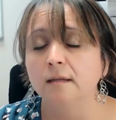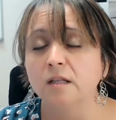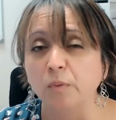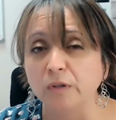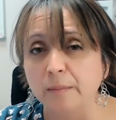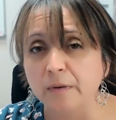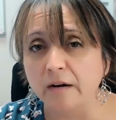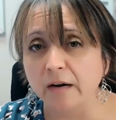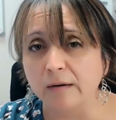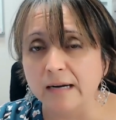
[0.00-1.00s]
The
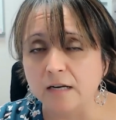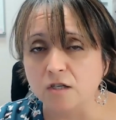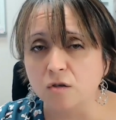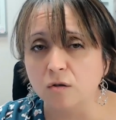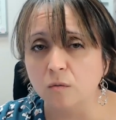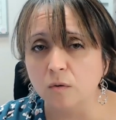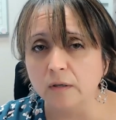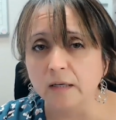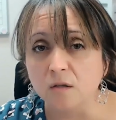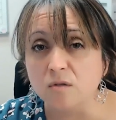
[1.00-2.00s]
preliminary credential will
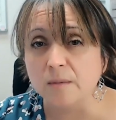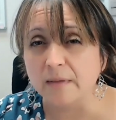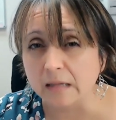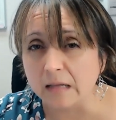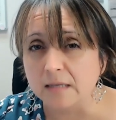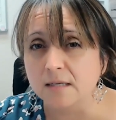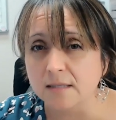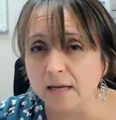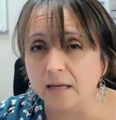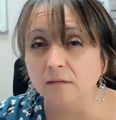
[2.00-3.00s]
include some of the
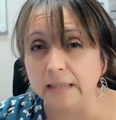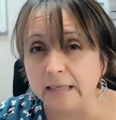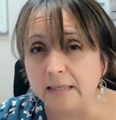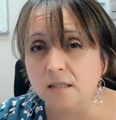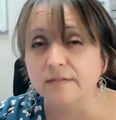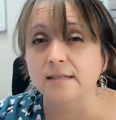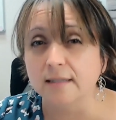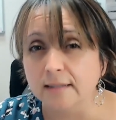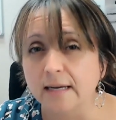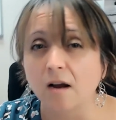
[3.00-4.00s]
classes that you'll need to
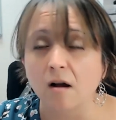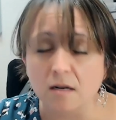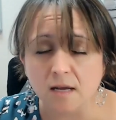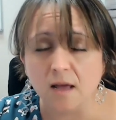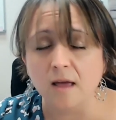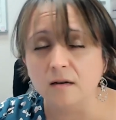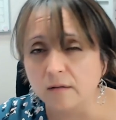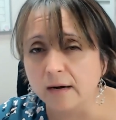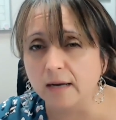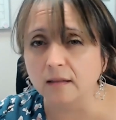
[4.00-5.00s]
facilitate content,
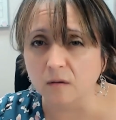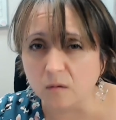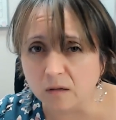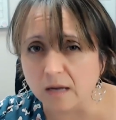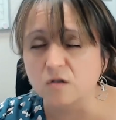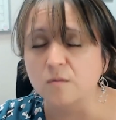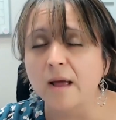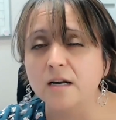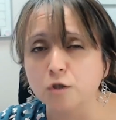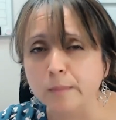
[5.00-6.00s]
right? The whole classroom
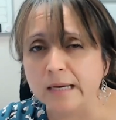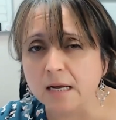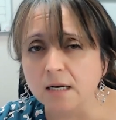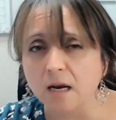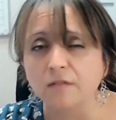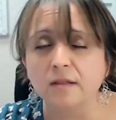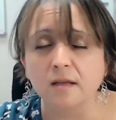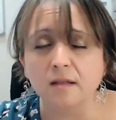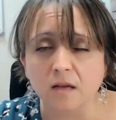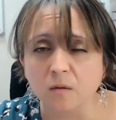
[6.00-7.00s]
management,
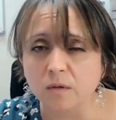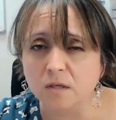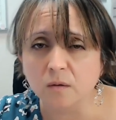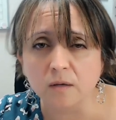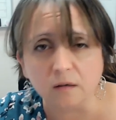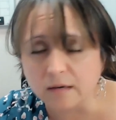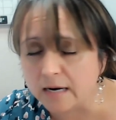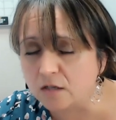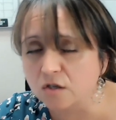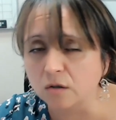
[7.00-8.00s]
everything that you would do in a
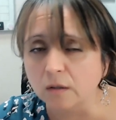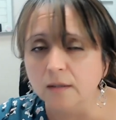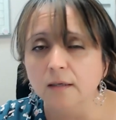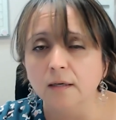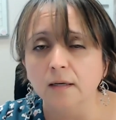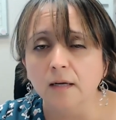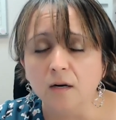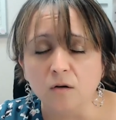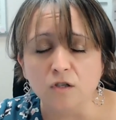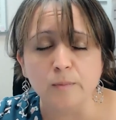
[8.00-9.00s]
credential
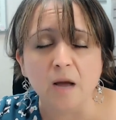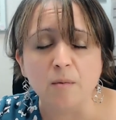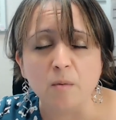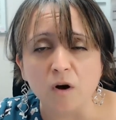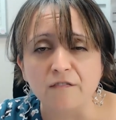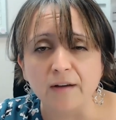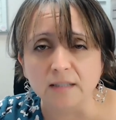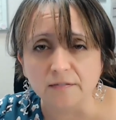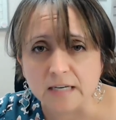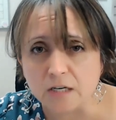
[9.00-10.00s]
in order to become a more
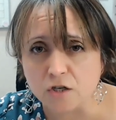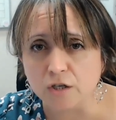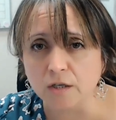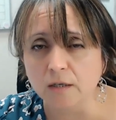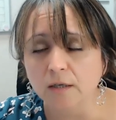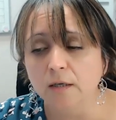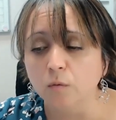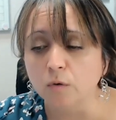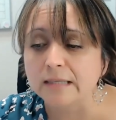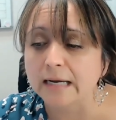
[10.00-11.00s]
effective teacher
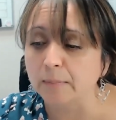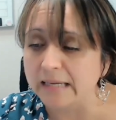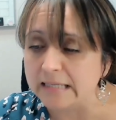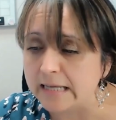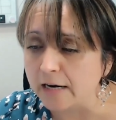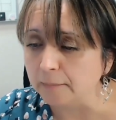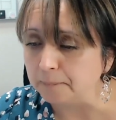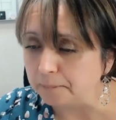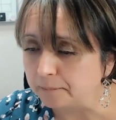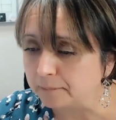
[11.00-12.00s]
will take place there.